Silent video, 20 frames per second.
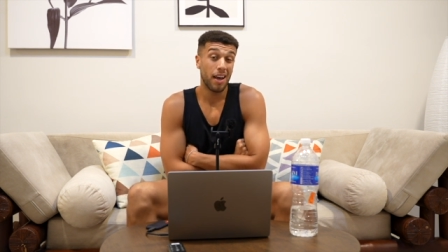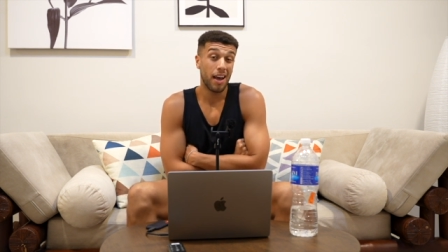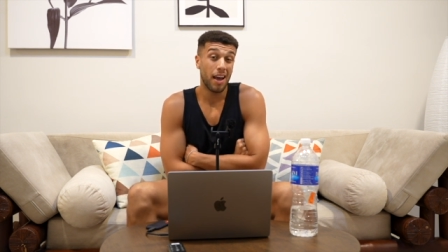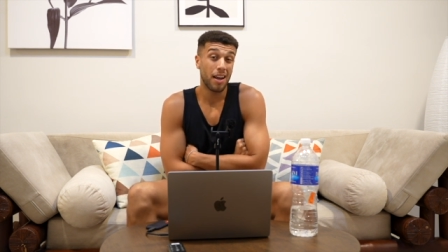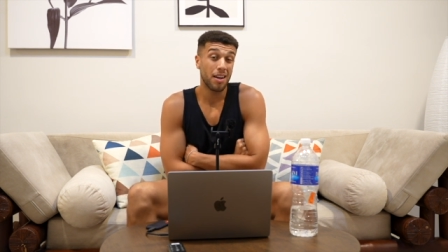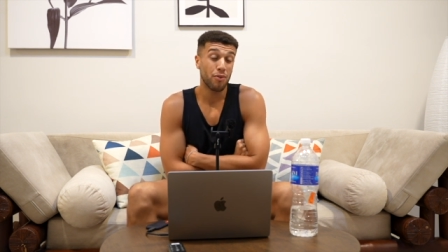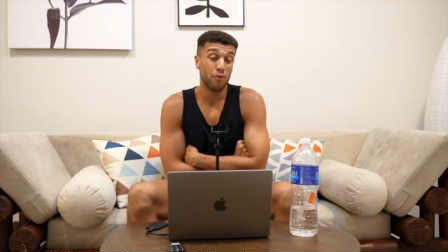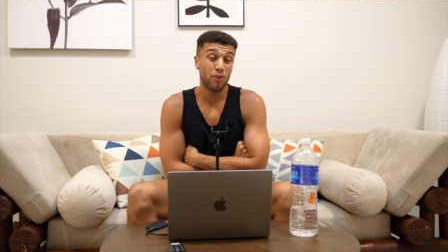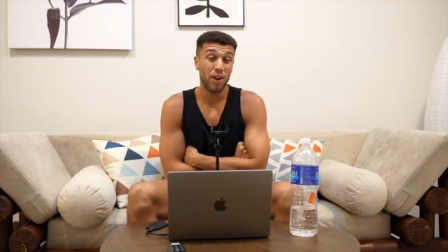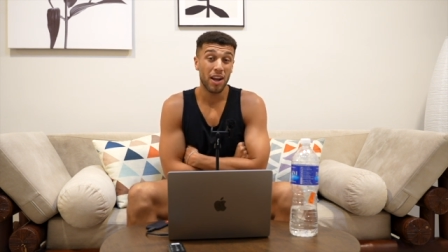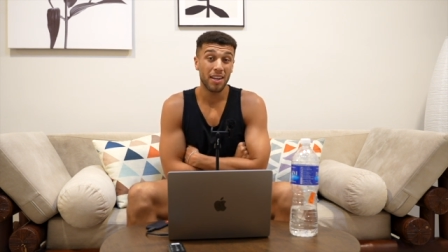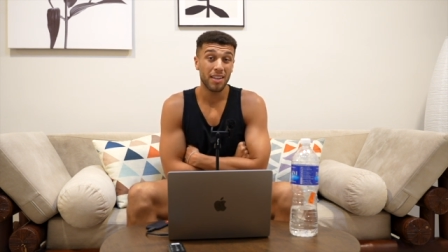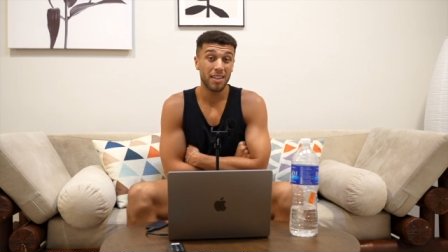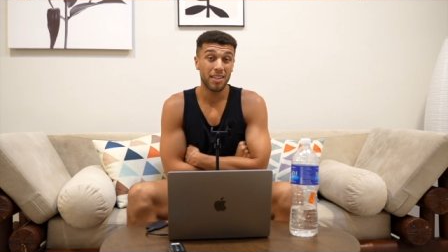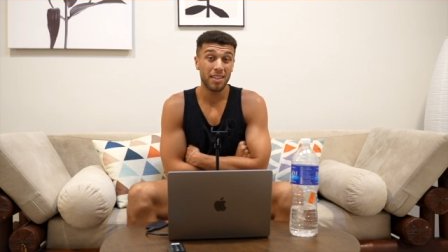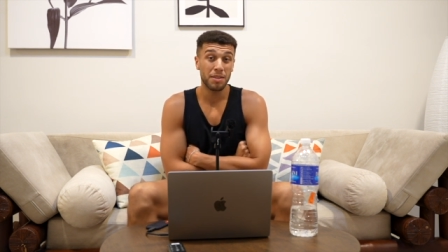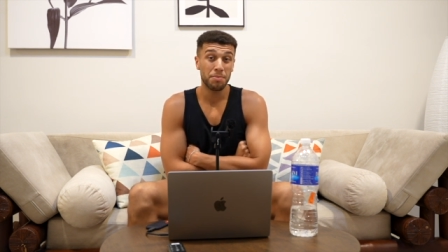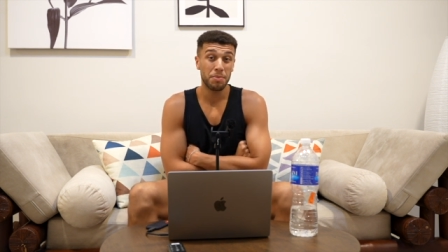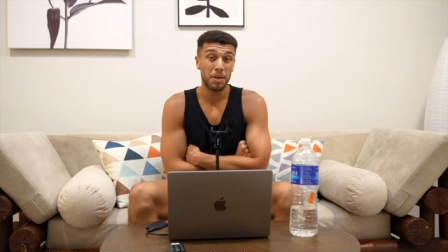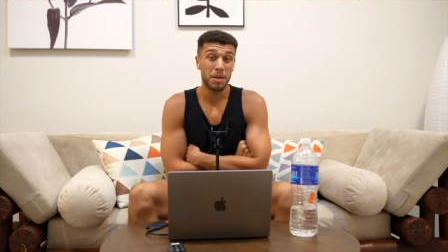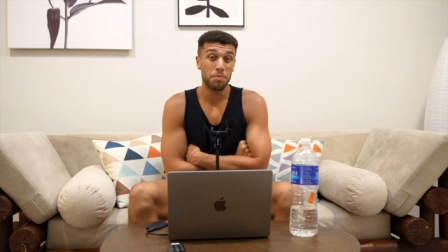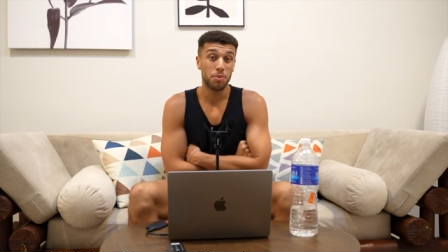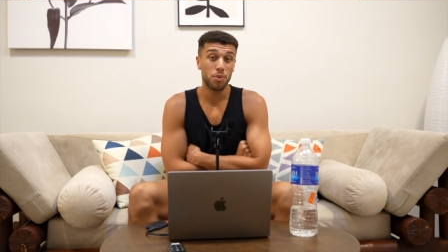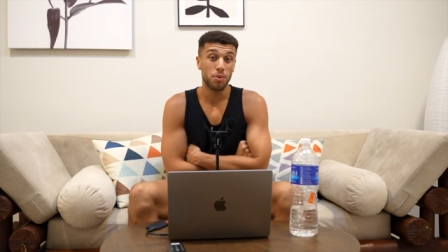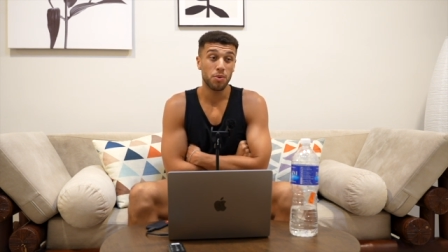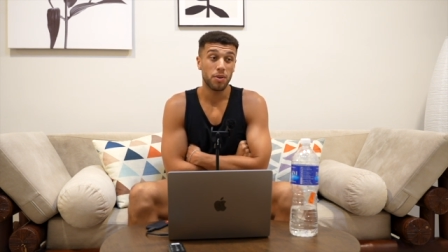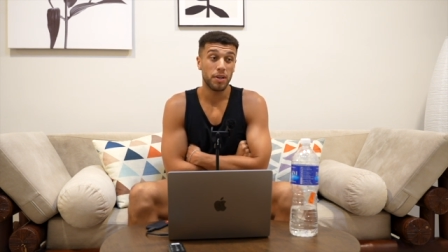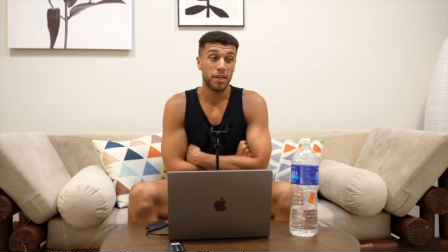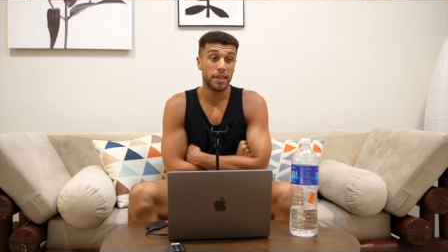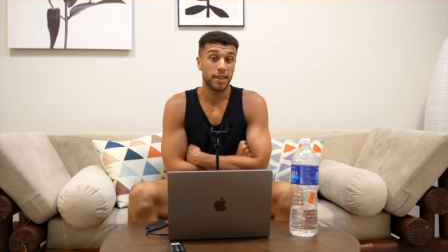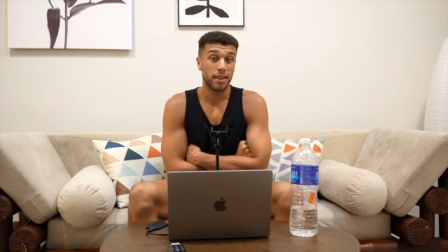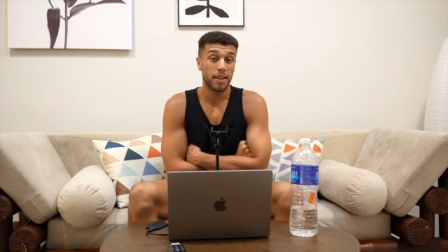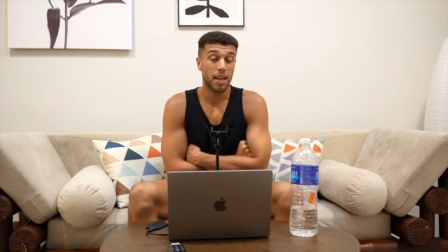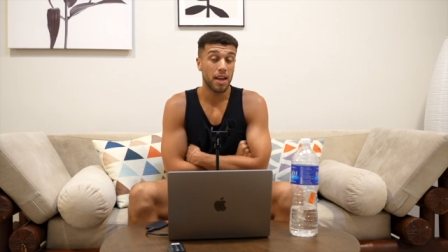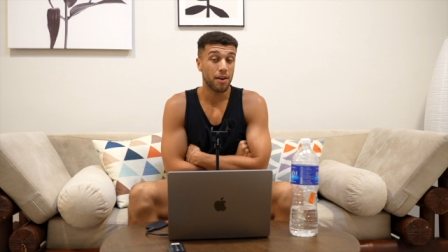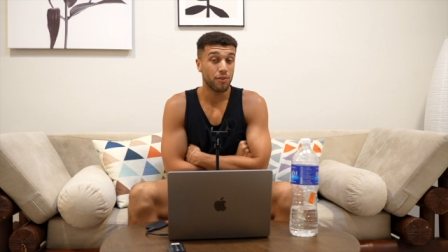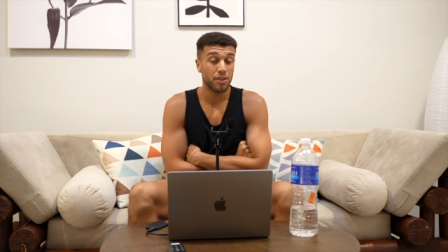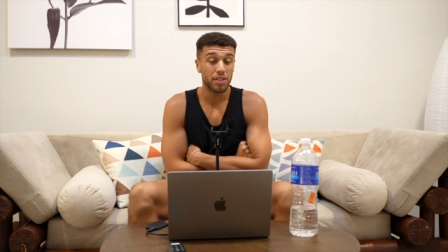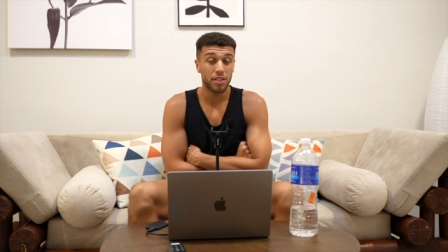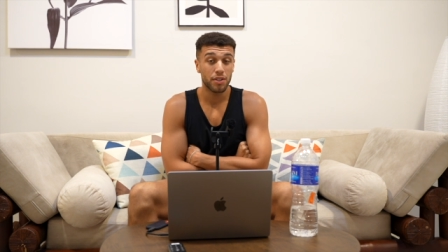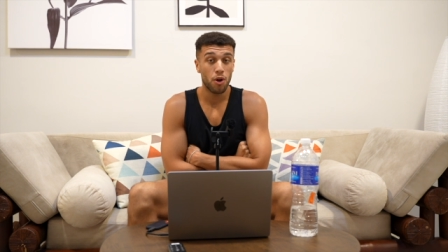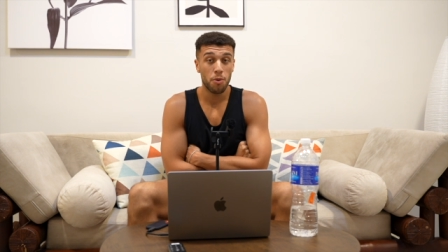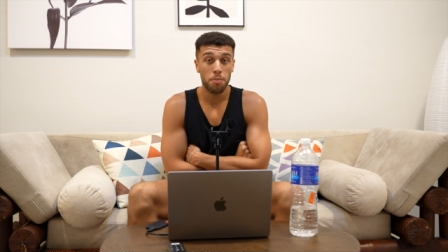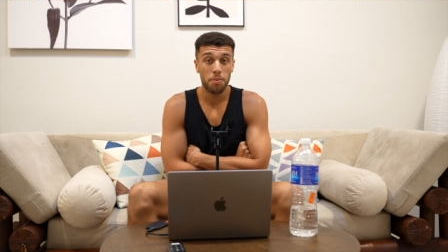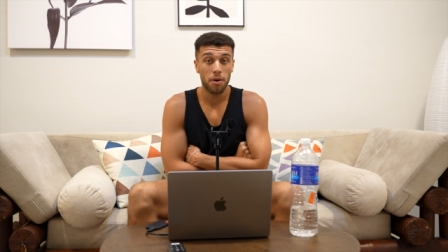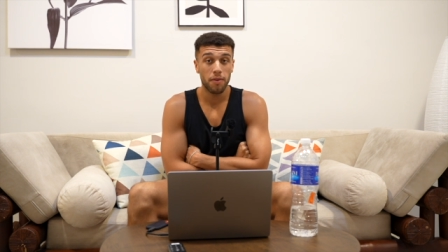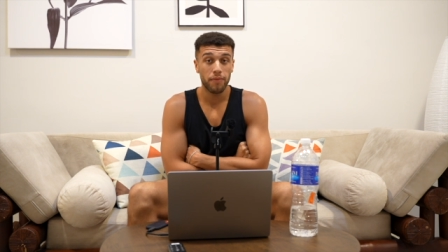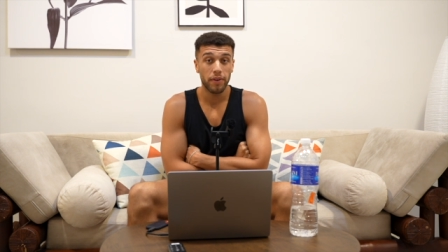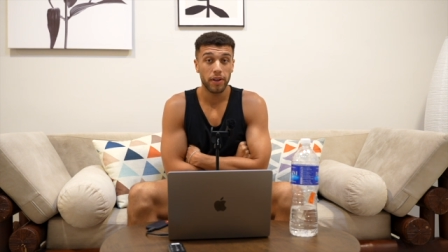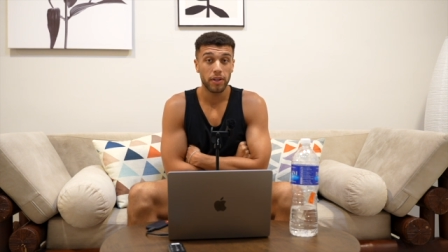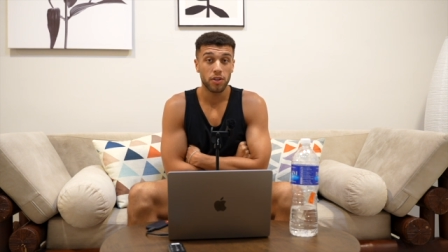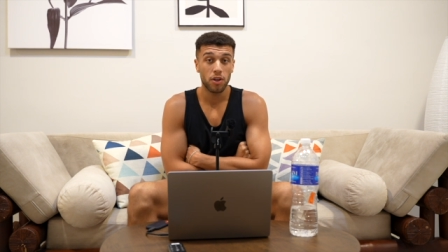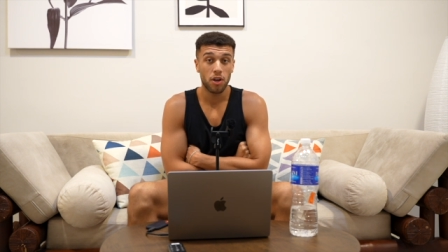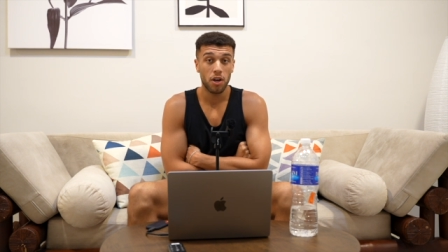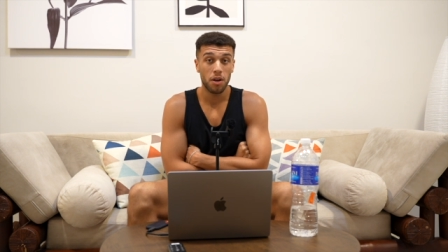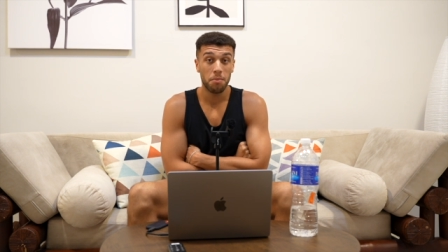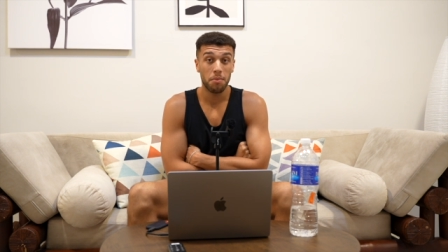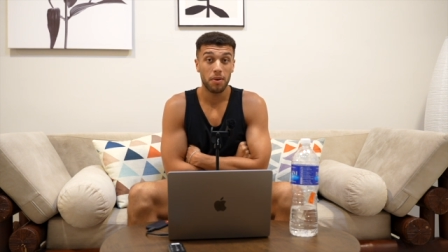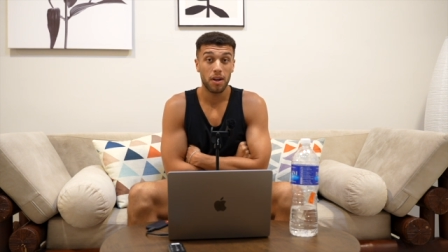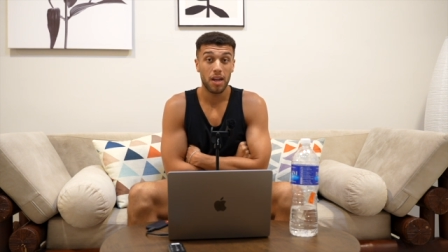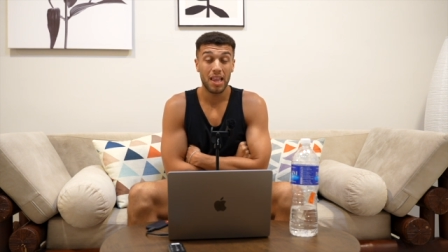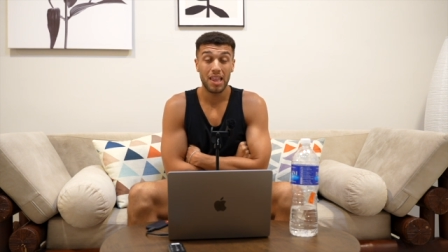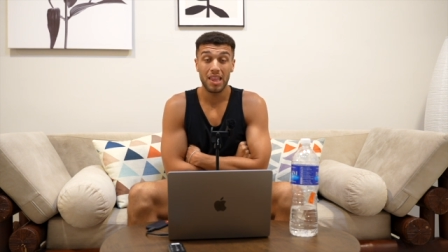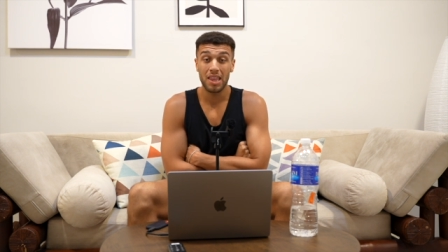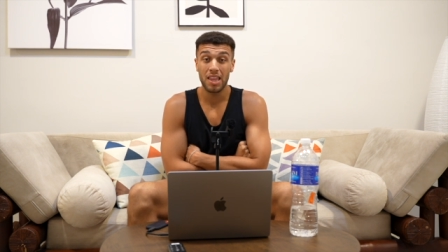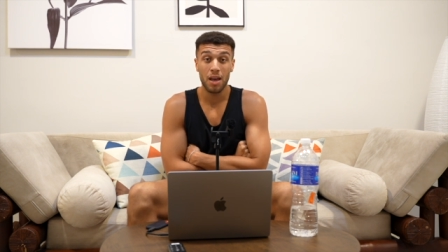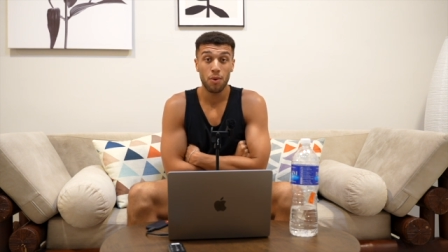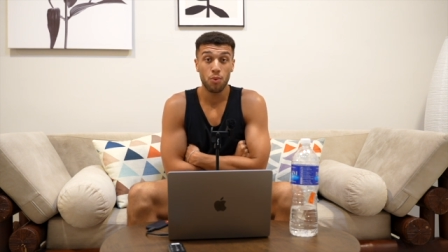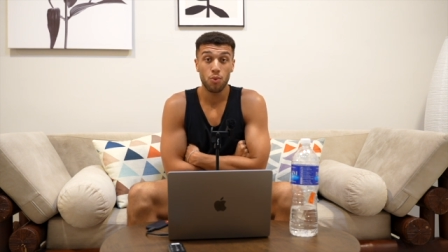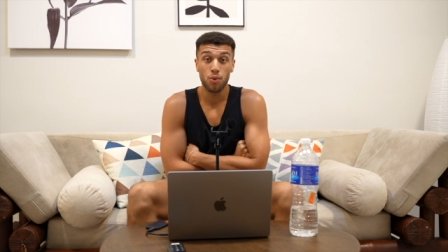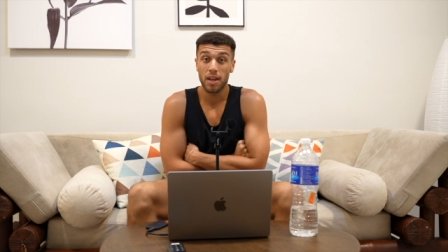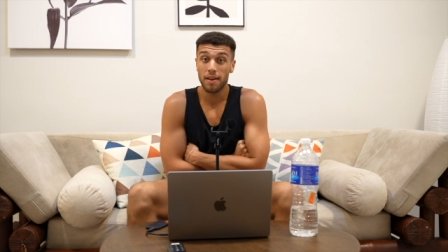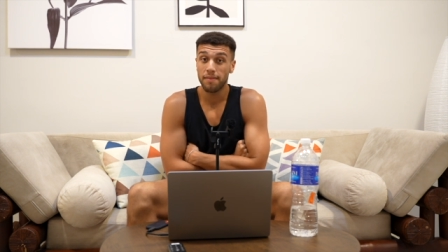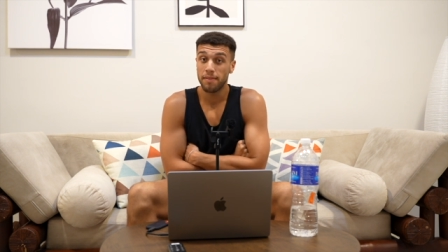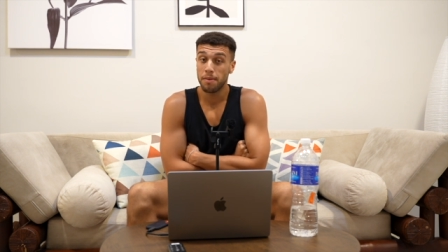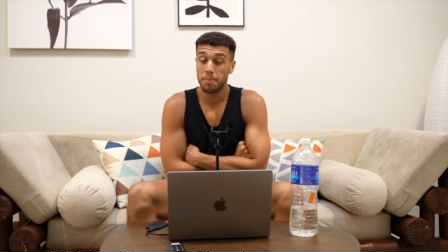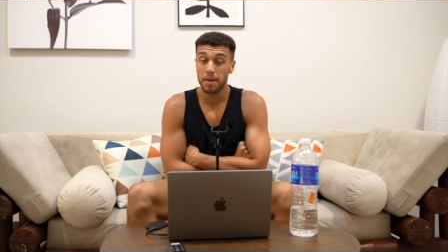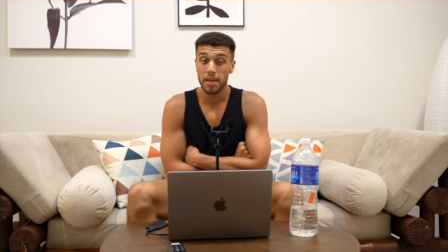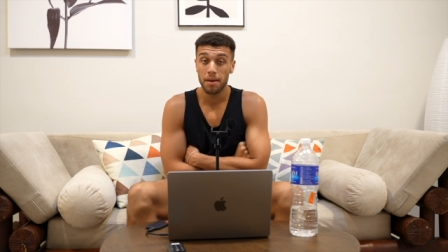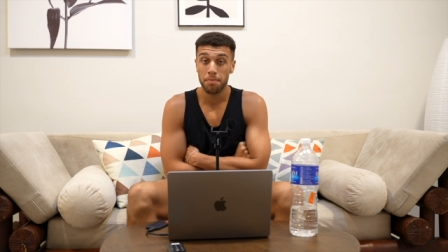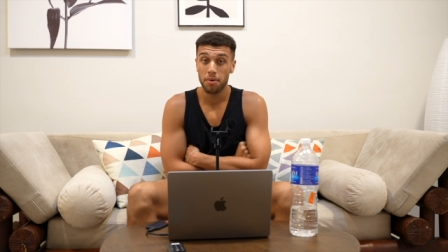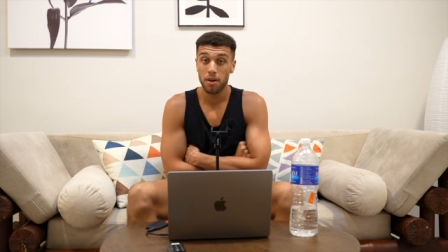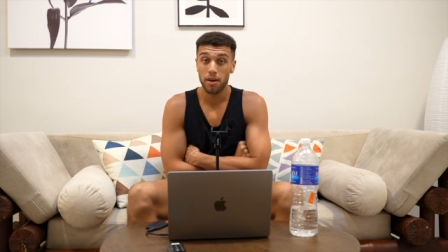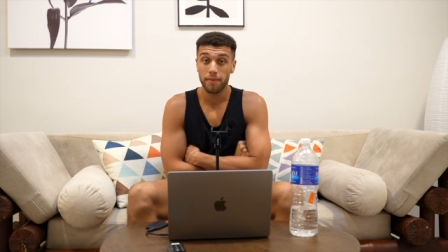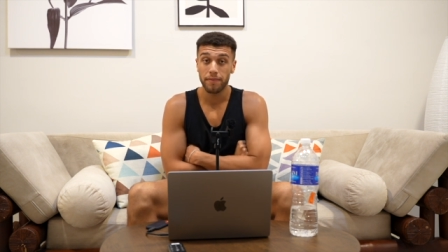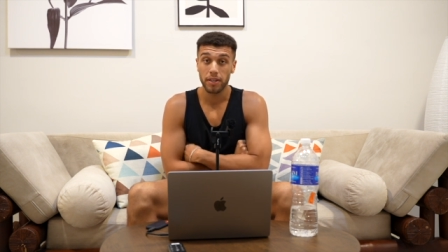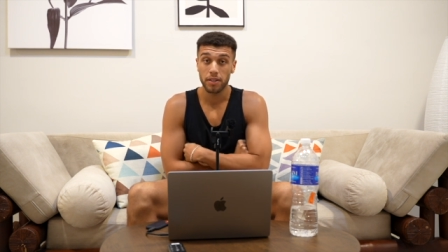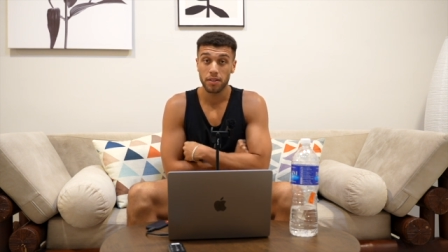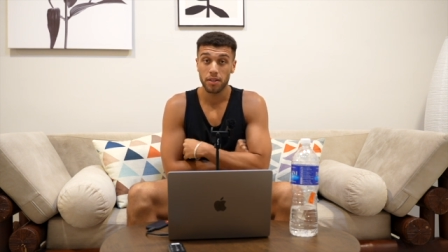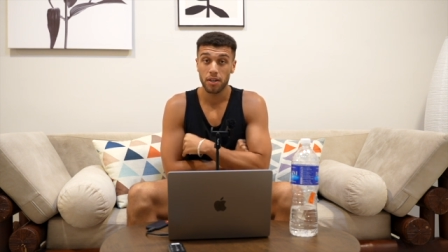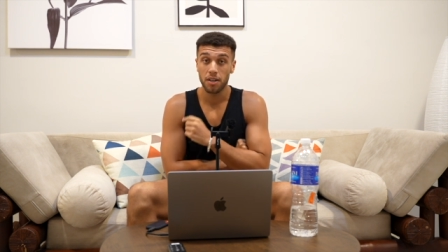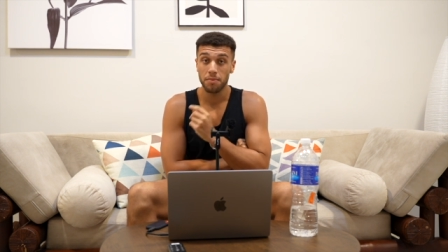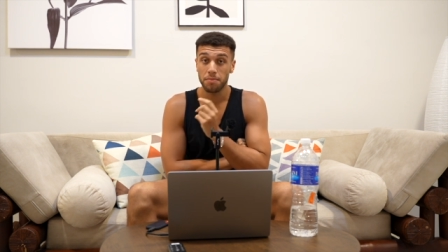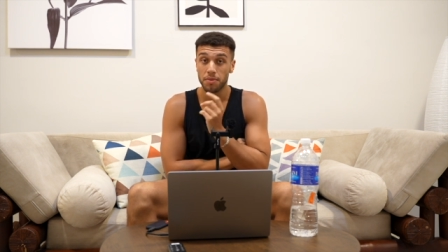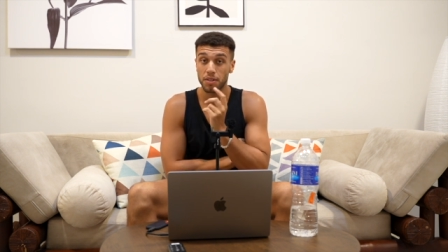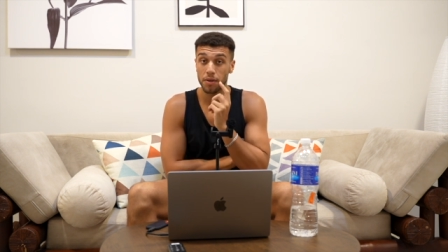and the reality is people there is no perfect time there will never be a perfect time.